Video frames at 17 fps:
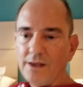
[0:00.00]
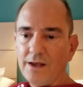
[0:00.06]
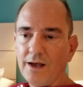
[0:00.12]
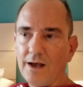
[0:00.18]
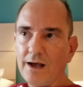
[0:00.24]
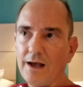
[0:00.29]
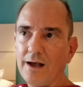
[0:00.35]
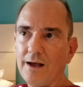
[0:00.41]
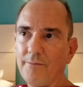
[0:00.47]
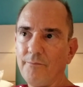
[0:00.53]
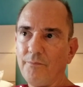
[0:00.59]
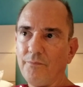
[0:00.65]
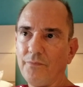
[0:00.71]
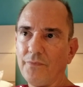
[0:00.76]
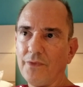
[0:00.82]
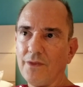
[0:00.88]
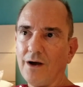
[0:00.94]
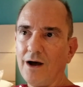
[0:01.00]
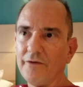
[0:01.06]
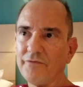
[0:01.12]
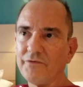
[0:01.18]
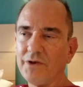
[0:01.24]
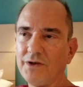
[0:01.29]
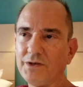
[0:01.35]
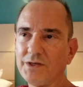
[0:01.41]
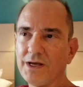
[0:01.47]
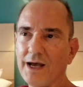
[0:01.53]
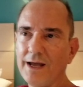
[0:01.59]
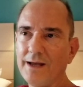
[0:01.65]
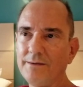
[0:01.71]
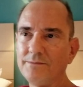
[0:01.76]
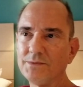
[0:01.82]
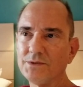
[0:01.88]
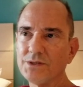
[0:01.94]
Uh,
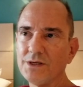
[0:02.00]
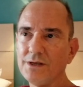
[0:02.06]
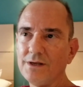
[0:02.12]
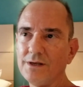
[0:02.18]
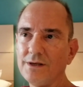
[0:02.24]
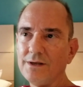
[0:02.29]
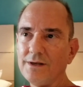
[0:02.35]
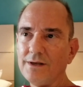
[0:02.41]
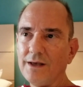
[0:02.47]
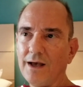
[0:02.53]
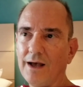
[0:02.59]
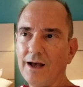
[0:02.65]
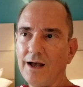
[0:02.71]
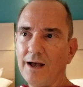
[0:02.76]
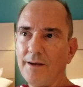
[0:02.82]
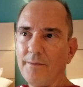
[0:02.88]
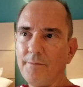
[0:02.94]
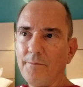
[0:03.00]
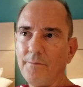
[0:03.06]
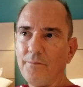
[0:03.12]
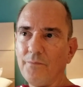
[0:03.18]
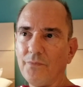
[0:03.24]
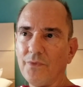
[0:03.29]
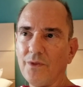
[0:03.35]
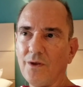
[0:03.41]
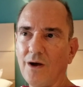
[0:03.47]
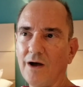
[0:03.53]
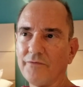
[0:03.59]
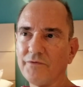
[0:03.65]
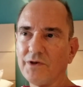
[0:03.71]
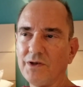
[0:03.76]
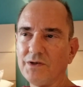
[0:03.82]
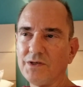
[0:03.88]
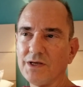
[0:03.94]
oftentimes, um,
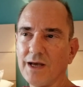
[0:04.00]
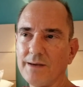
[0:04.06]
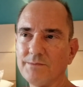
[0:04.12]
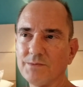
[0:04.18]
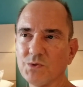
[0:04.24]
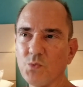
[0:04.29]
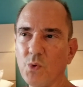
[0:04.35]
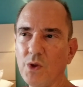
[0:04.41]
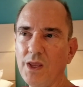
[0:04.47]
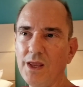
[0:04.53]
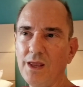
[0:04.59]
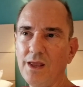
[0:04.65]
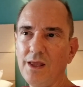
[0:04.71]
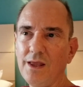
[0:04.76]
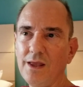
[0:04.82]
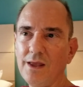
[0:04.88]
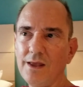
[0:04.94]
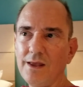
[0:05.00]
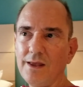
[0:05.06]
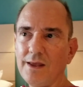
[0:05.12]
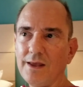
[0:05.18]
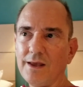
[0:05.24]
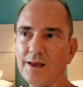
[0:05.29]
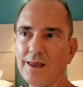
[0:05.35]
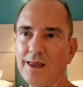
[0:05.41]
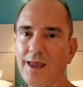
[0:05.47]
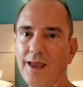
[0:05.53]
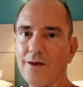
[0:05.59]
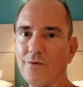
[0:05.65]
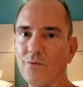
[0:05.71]
oftentimes we can't